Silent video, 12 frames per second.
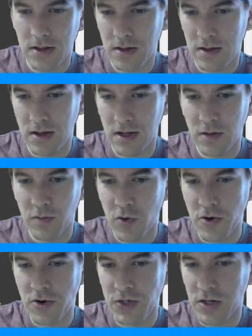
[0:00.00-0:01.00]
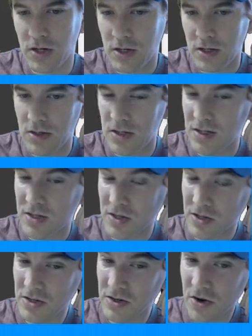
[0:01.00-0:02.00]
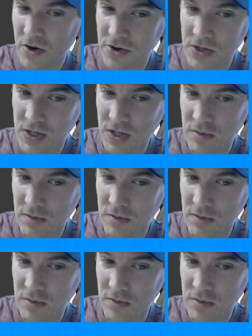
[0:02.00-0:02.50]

Yeah, the border is gone. It's a little harder to see